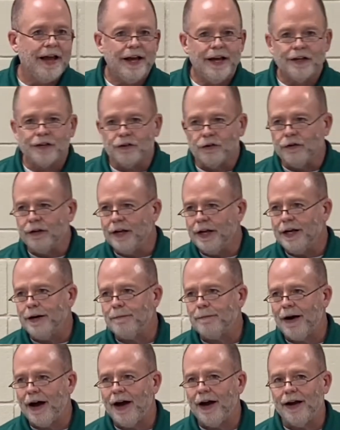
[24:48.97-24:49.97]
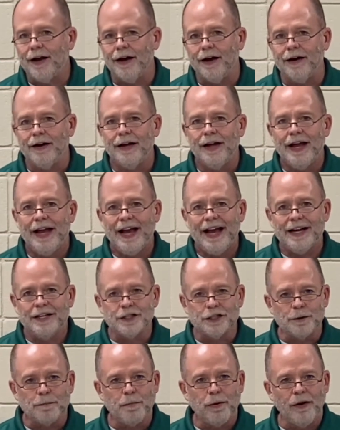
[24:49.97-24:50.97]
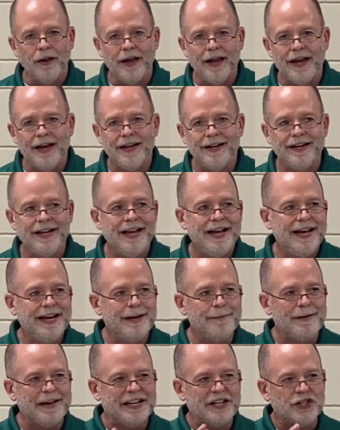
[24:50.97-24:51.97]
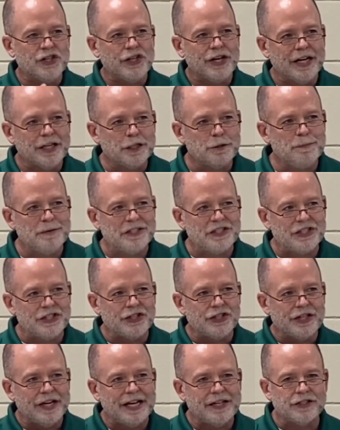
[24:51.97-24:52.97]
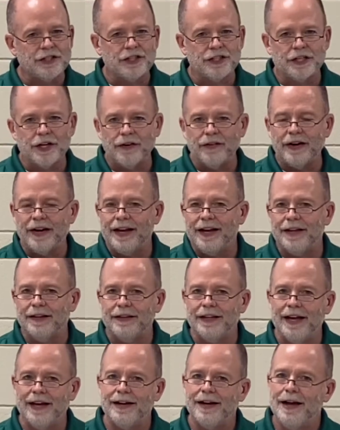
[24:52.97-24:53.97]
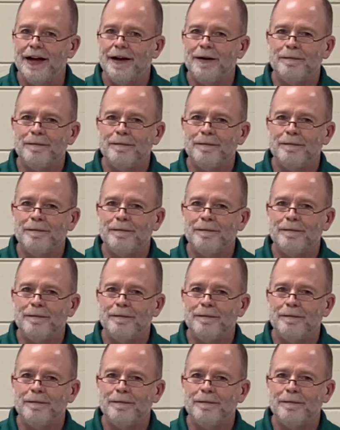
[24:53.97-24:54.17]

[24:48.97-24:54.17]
And so Nehemiah has a plan, and he made adjustments as necessary in that.